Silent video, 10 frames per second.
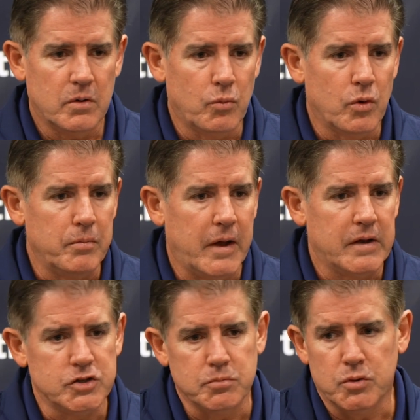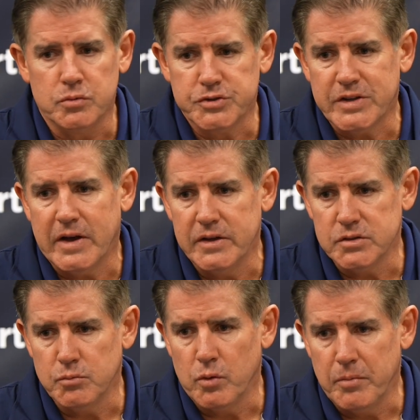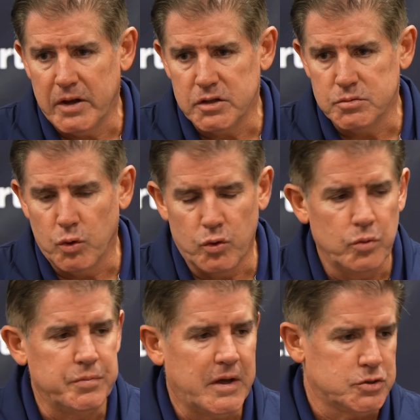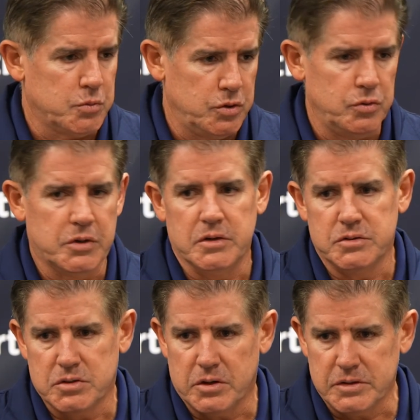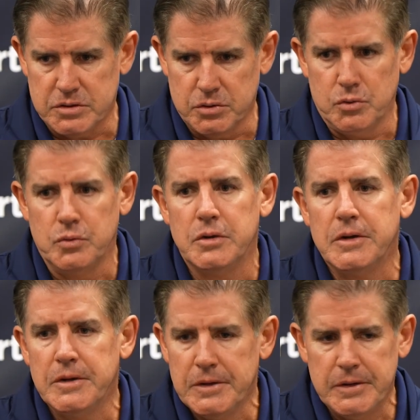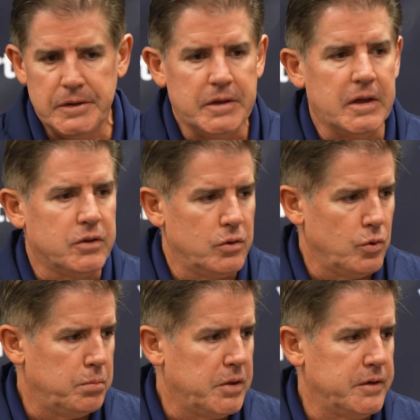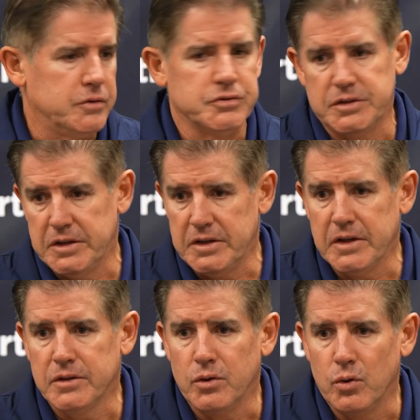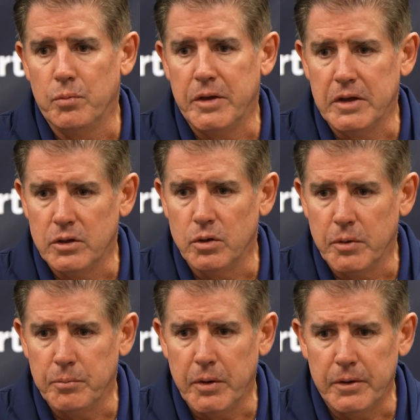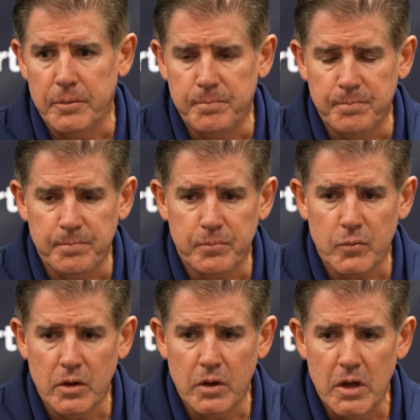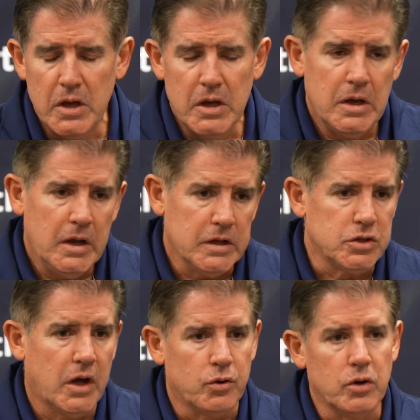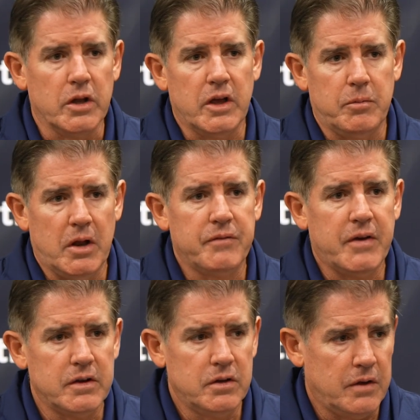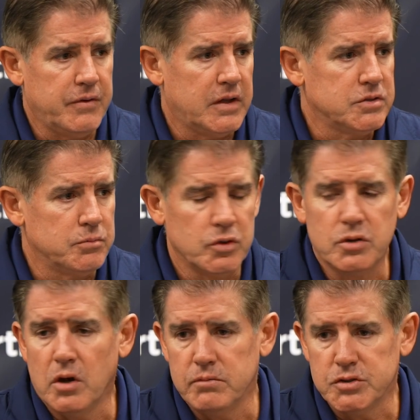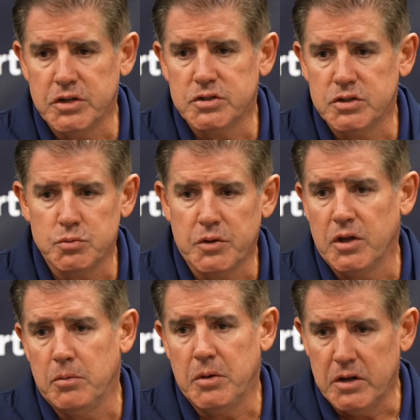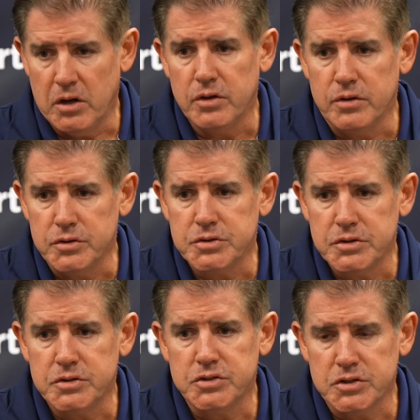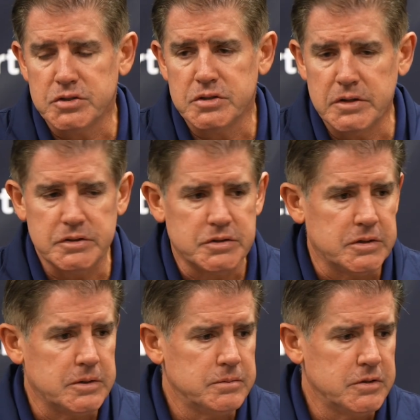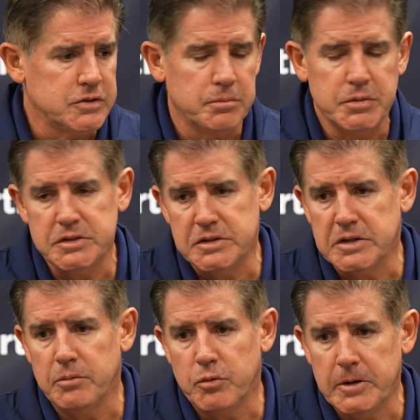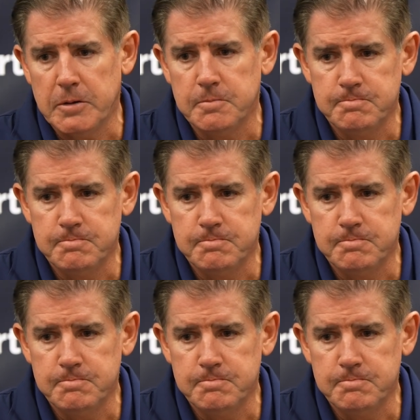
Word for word: more manageable size, a more manageable group, that's when you can start to get to know players and they can get to know me a little bit better. It's not early. I mean, I've had some good conversations with him and others. It's just, it's a busy time right now.